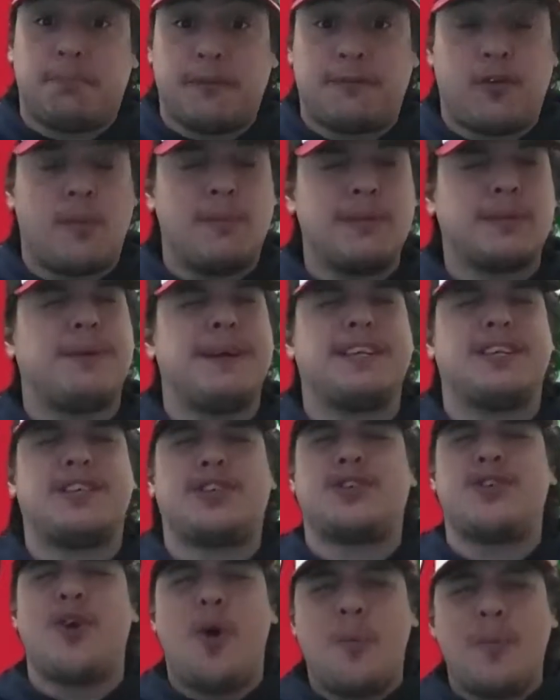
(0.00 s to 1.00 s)
performance by
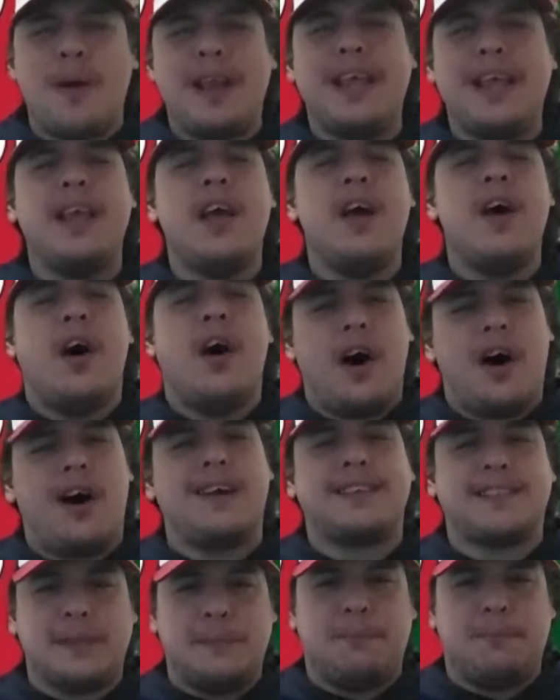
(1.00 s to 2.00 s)
so many
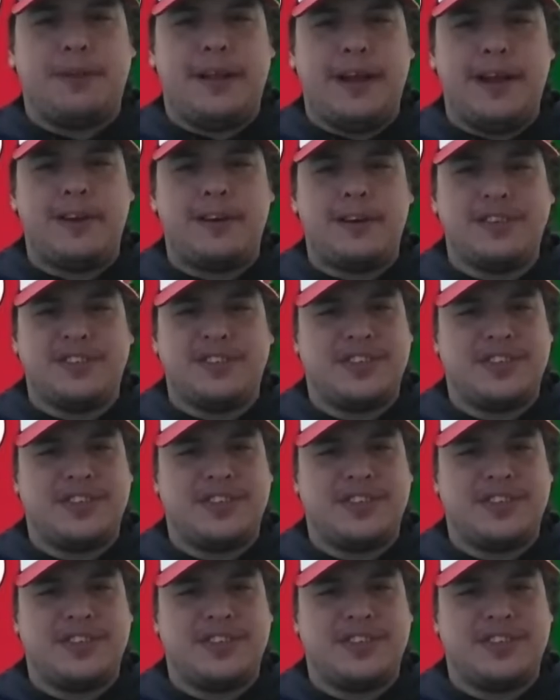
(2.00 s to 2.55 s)
awesome players,